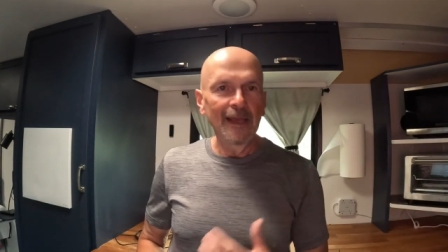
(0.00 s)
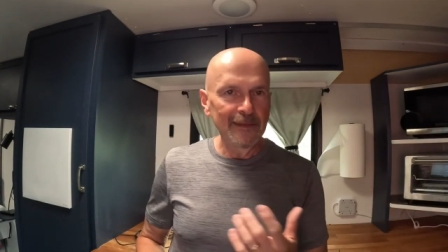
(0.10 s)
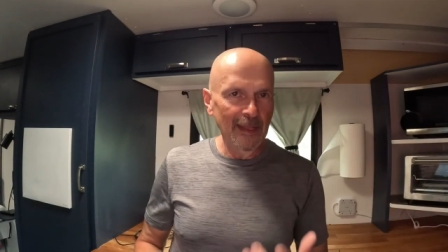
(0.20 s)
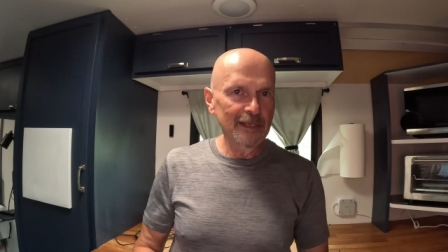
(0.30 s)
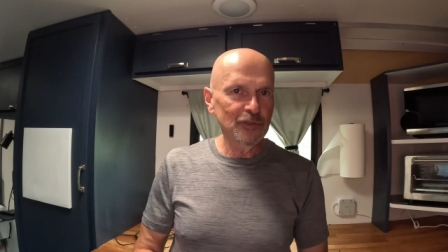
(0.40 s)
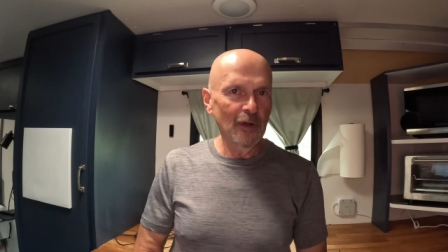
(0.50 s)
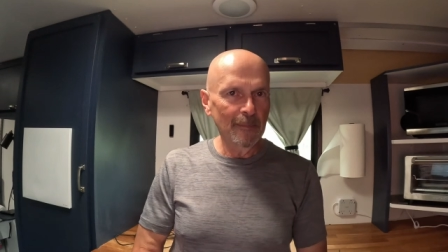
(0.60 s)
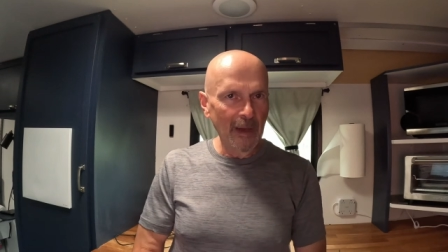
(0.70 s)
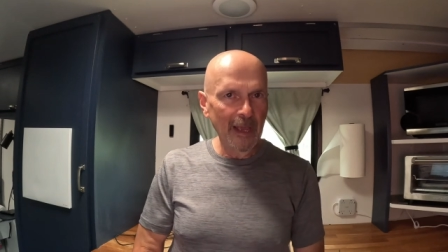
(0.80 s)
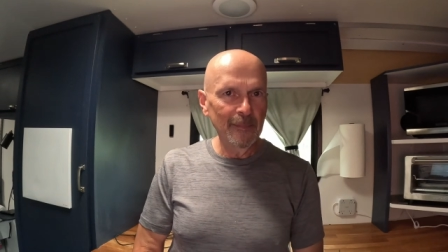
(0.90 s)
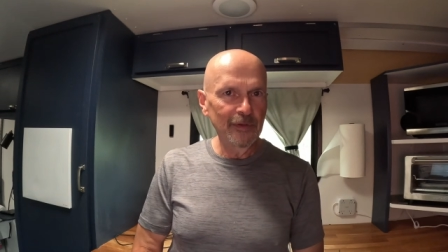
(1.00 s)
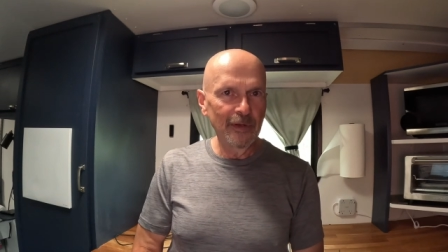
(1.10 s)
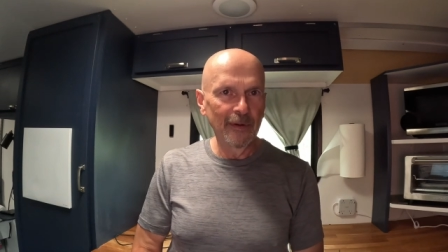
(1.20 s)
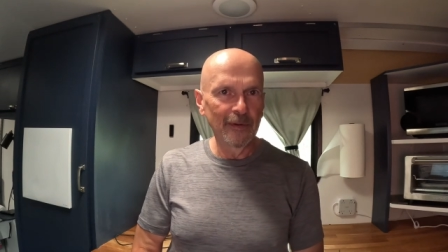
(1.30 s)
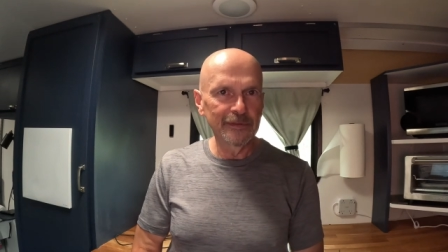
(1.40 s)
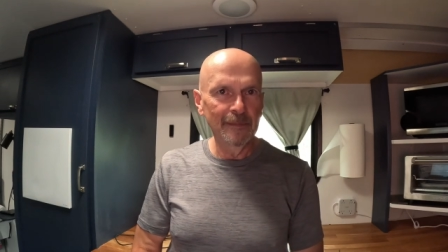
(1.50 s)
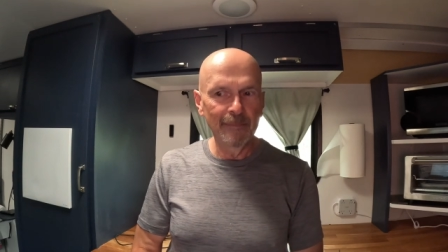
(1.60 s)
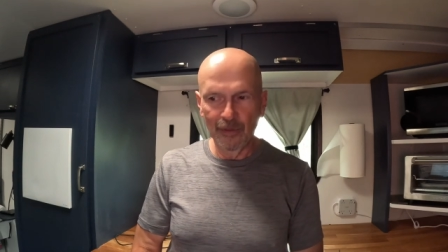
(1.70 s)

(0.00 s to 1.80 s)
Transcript: Then I started buying materials and